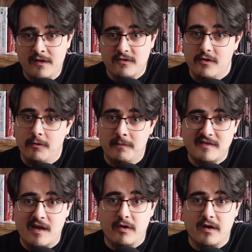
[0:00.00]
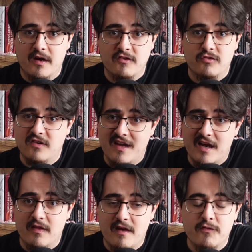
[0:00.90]
so you don't miss out on an extra
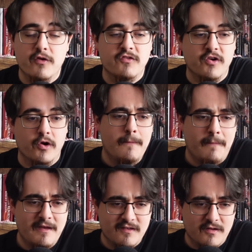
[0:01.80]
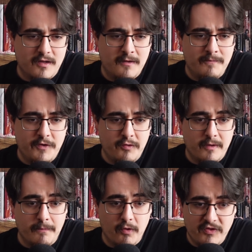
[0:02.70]
attack on that first turn. Basically, you
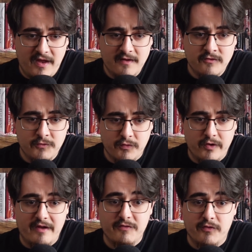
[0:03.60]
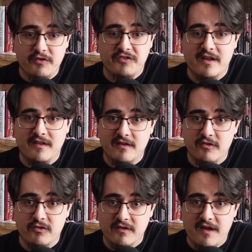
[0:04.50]
need both hands free at first to get the
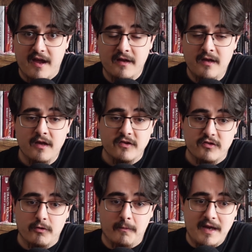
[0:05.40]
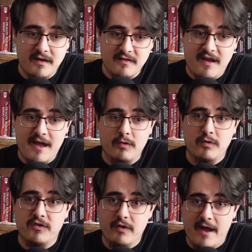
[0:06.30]
additional attack. So you'll make an attack
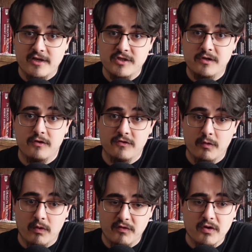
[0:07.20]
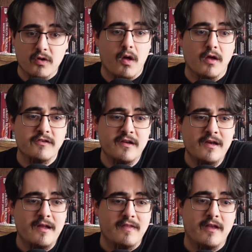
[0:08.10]
with your action using one of your claws,
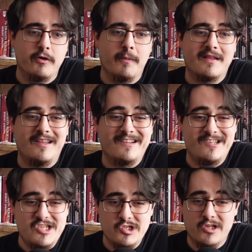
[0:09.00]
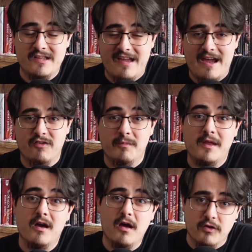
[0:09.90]
then you'll make the additional attack from
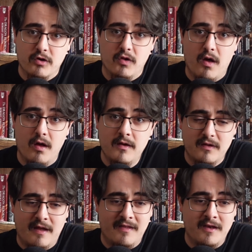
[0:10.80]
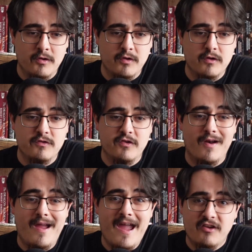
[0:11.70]
the other claw, and then you'll use your
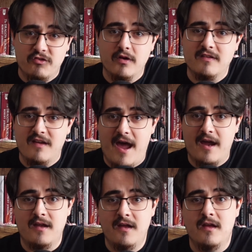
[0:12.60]
extra attack